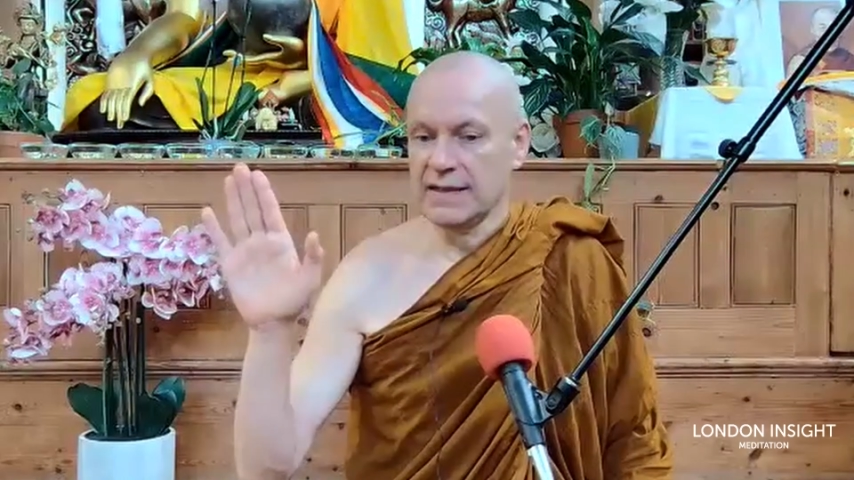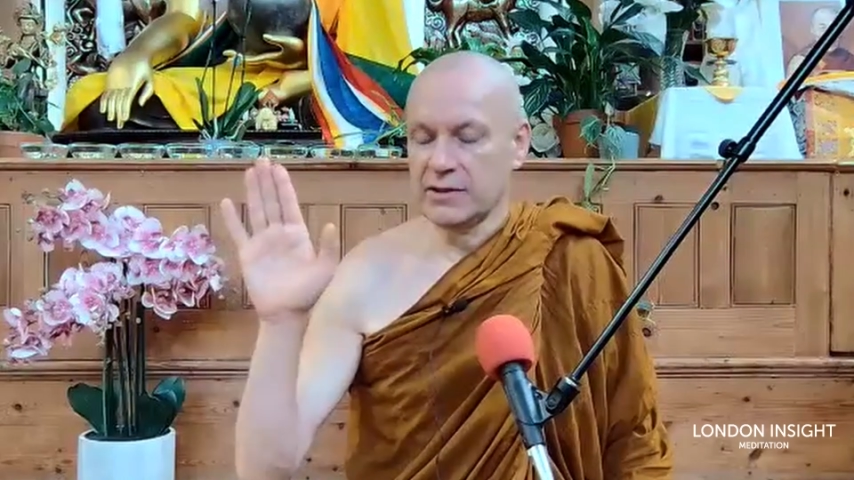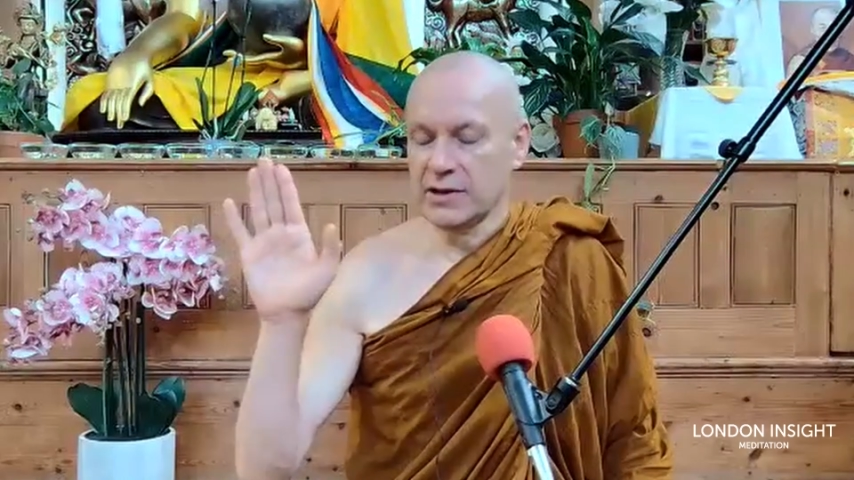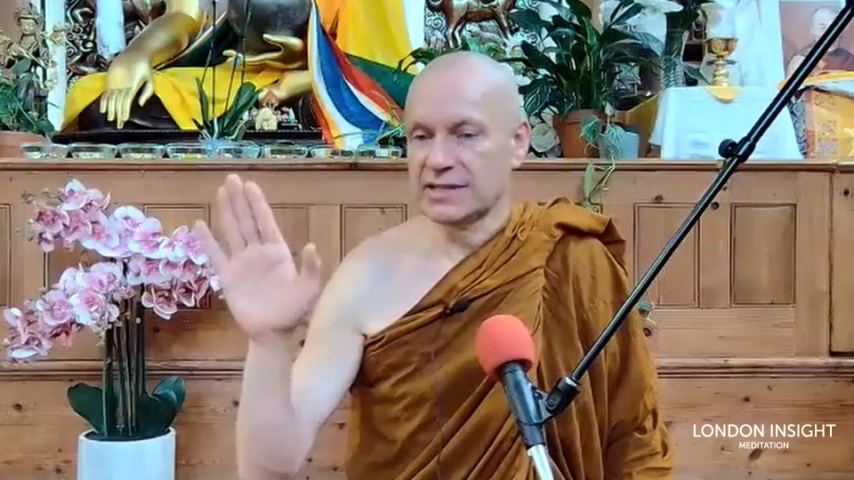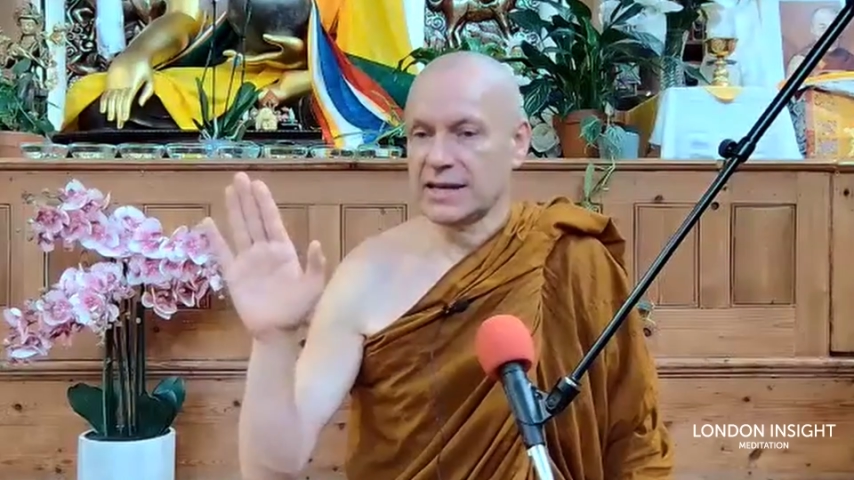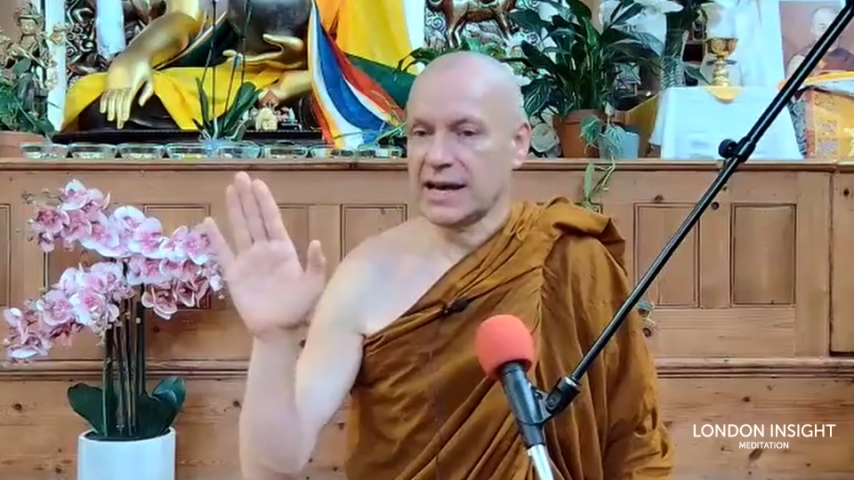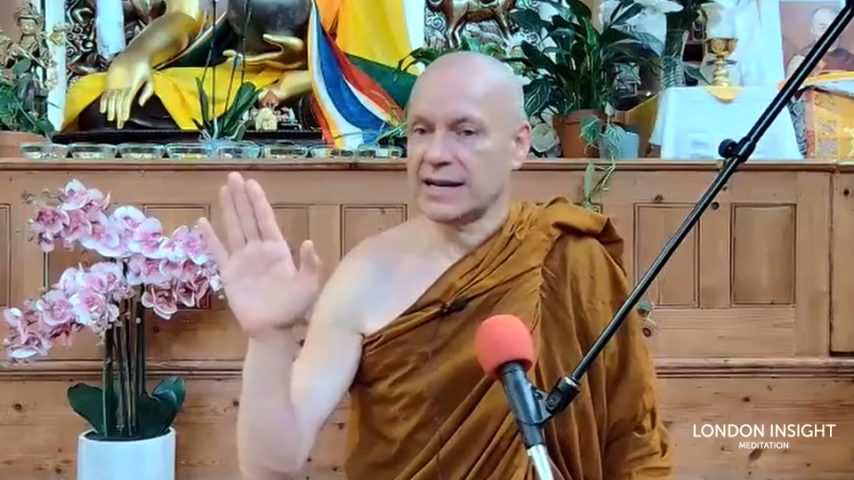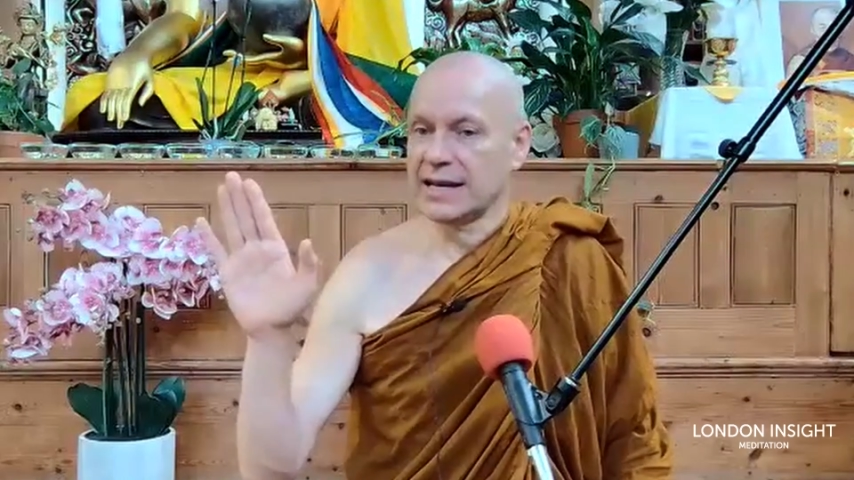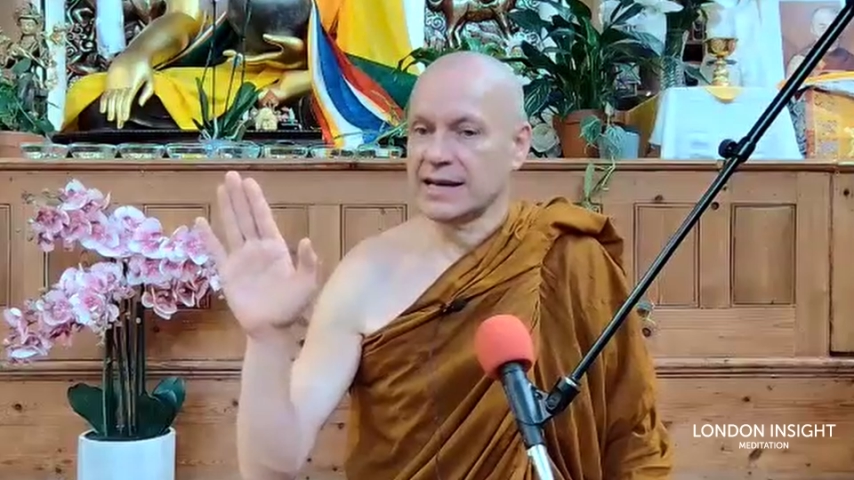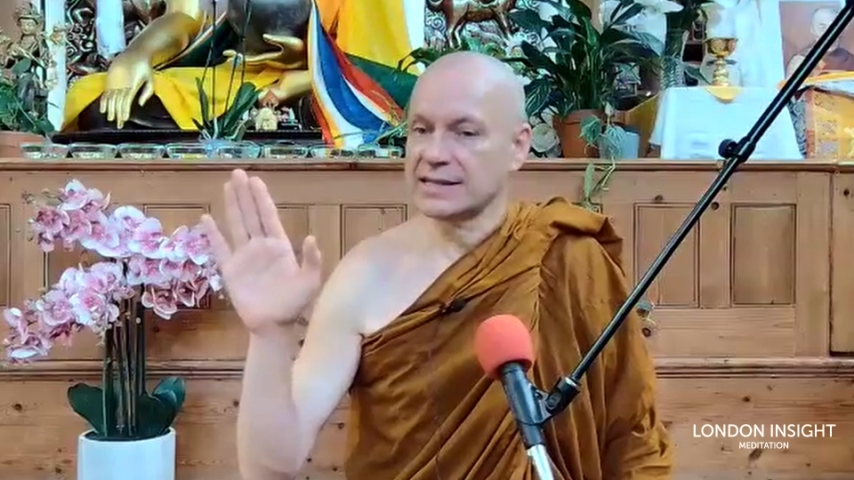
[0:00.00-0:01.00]
Just the
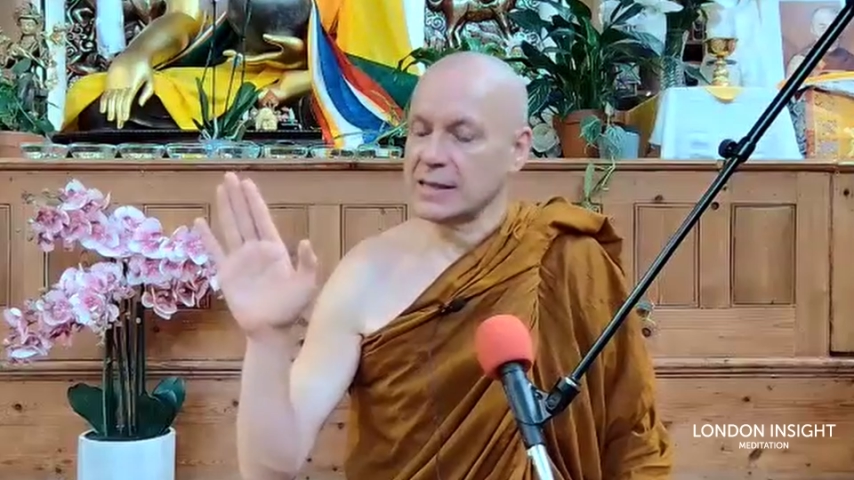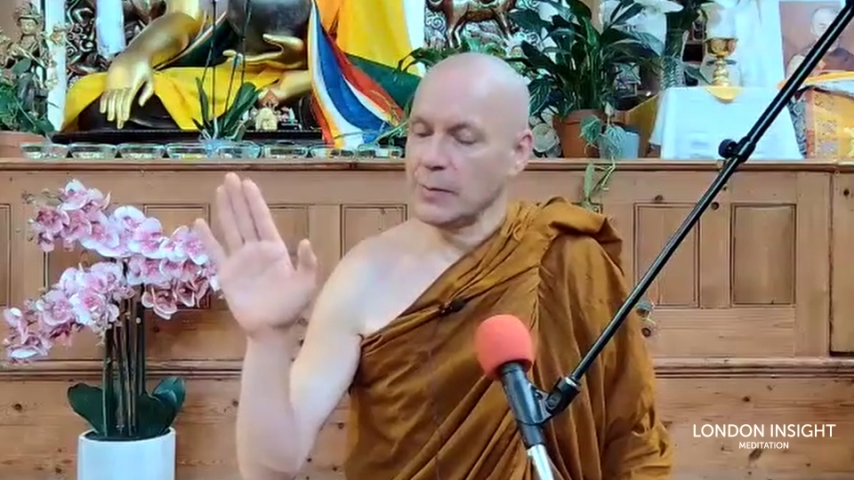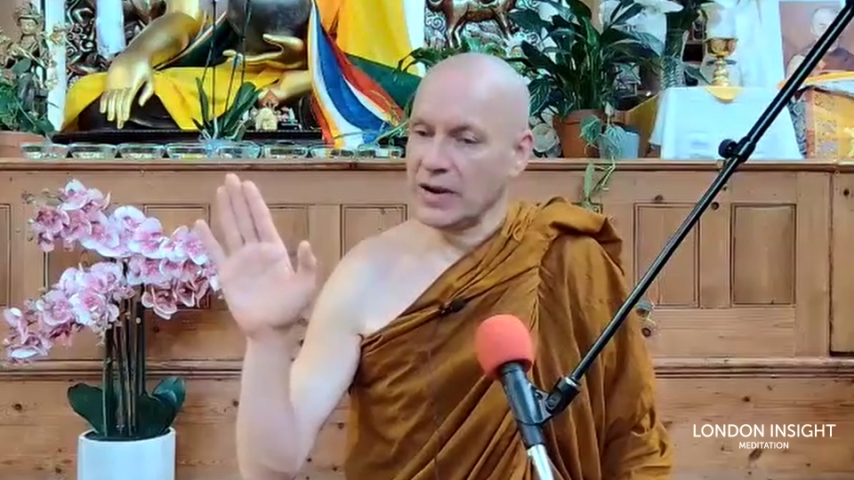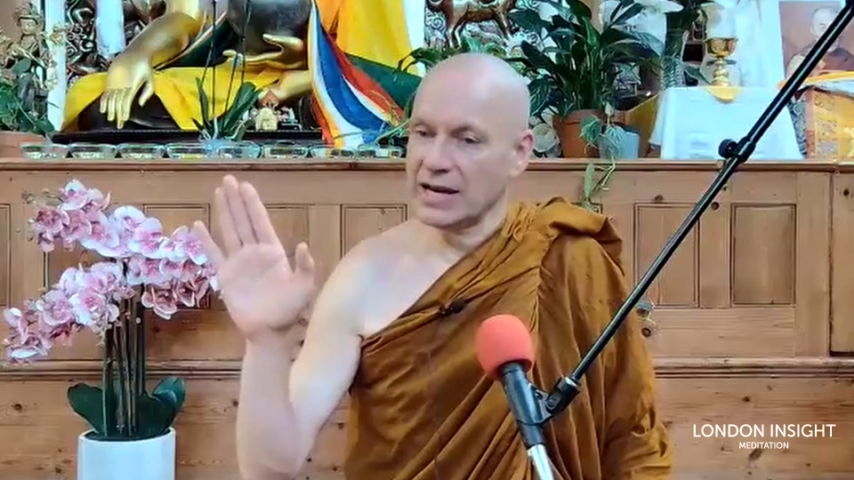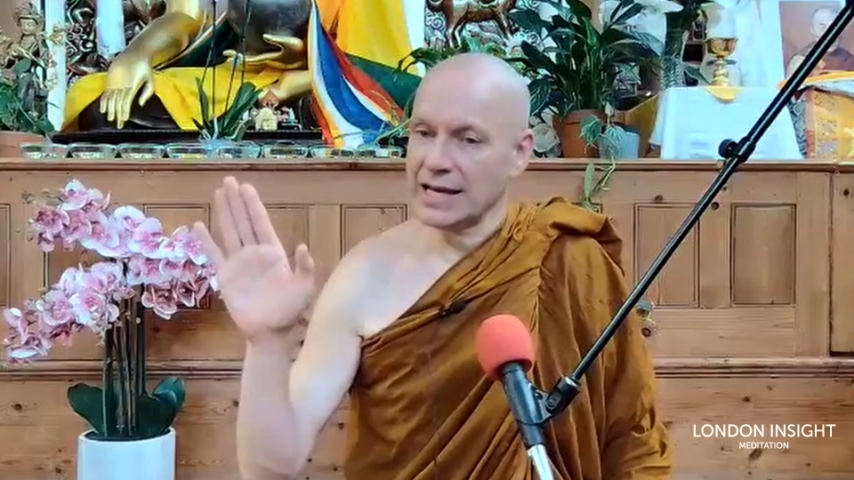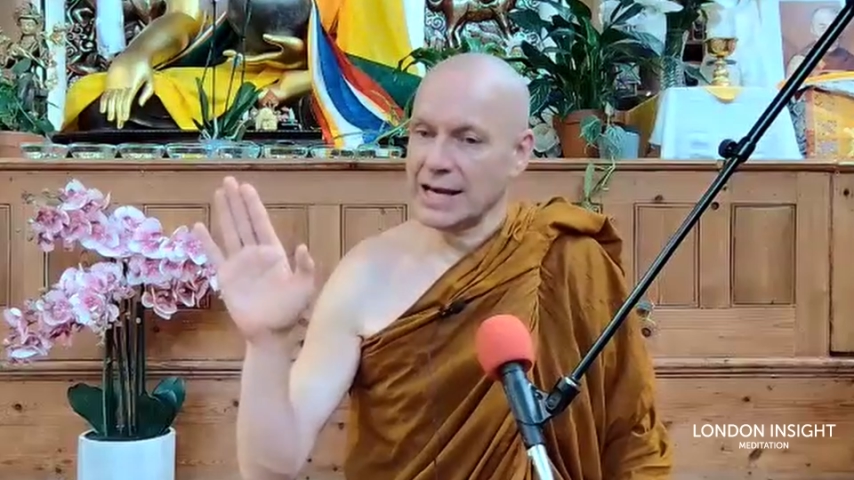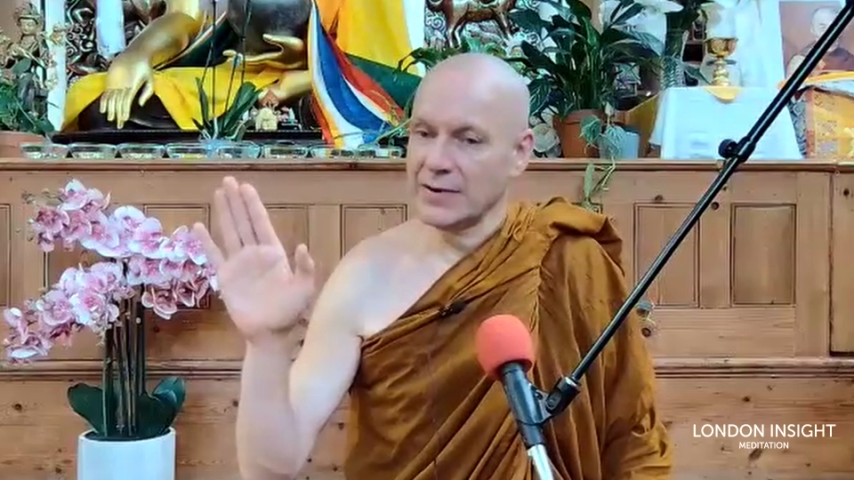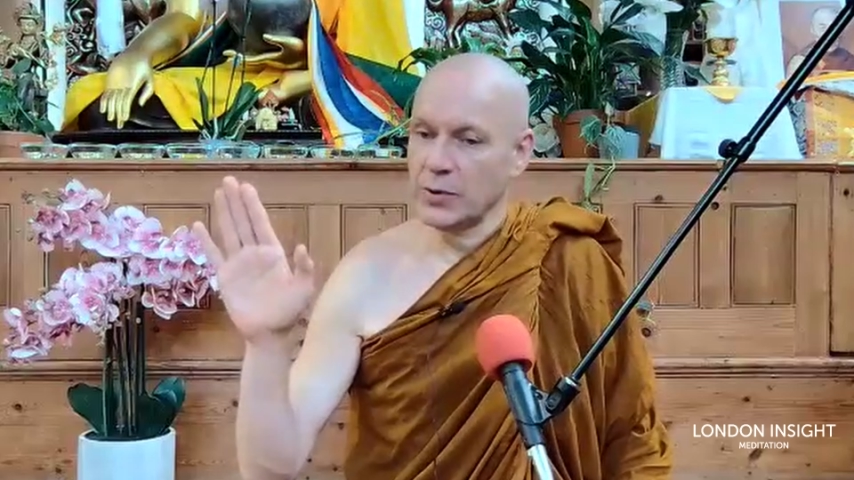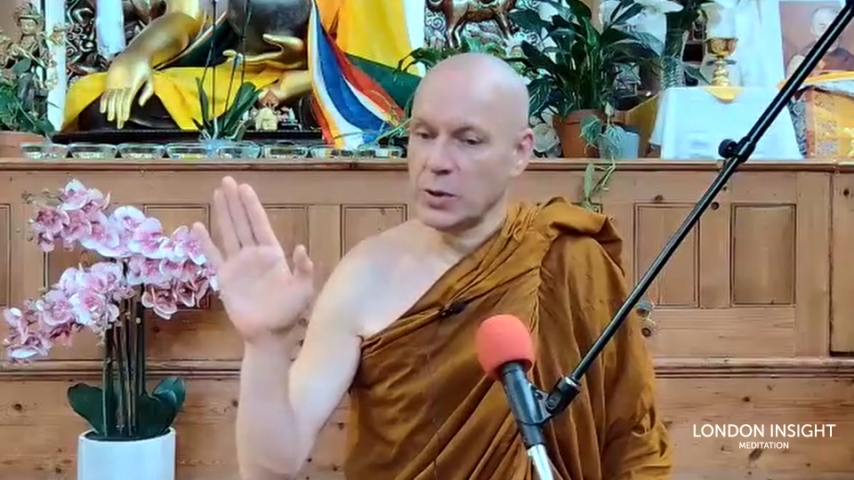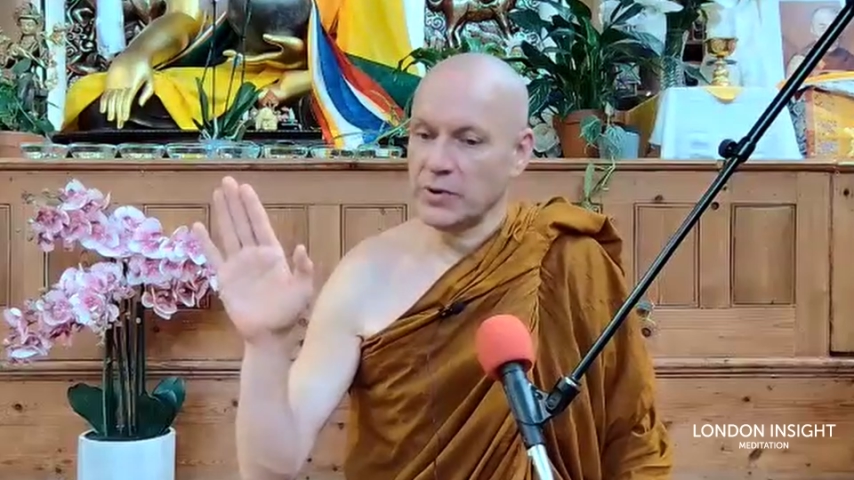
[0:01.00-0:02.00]
idea, simple idea of
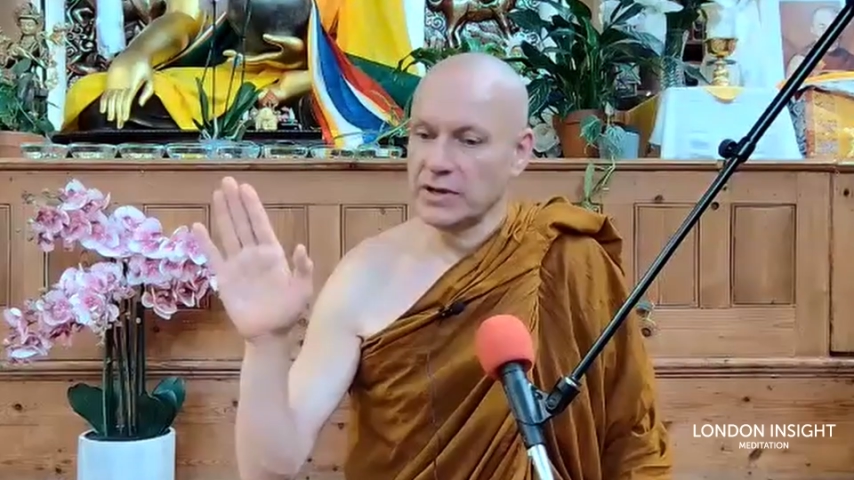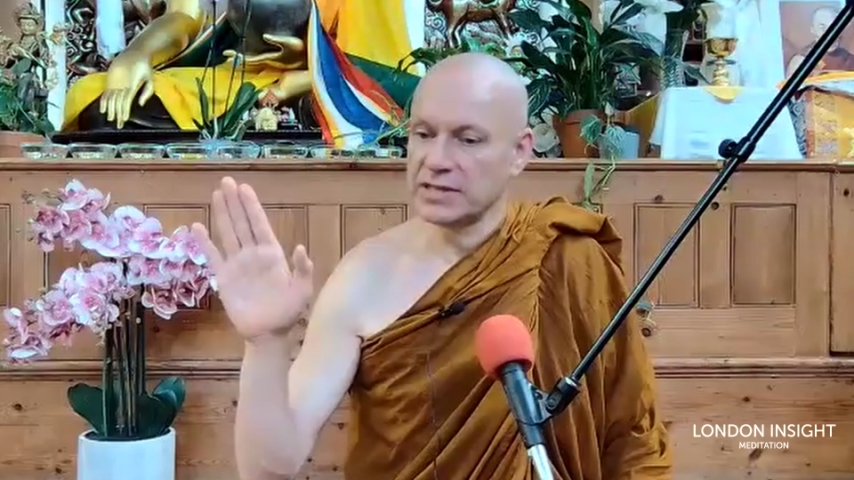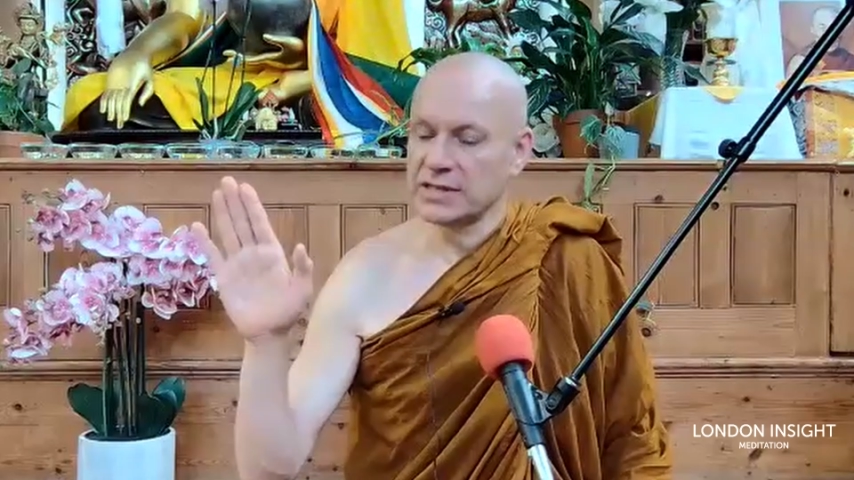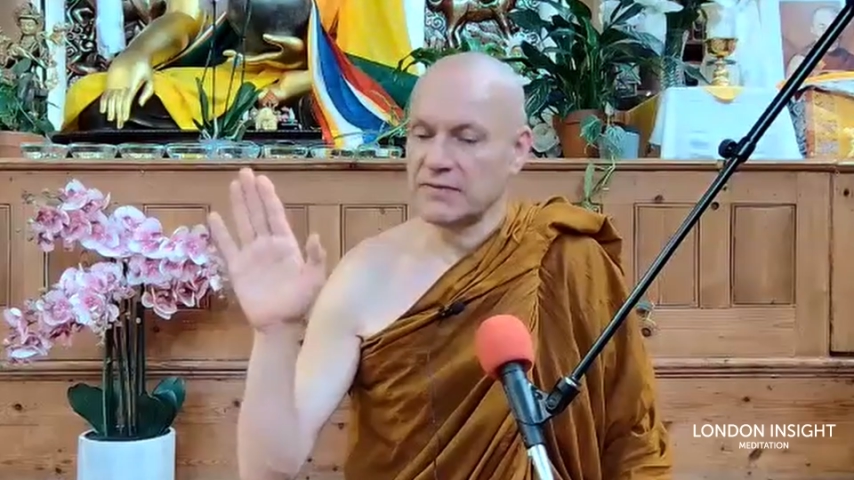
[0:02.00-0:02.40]
impermanence,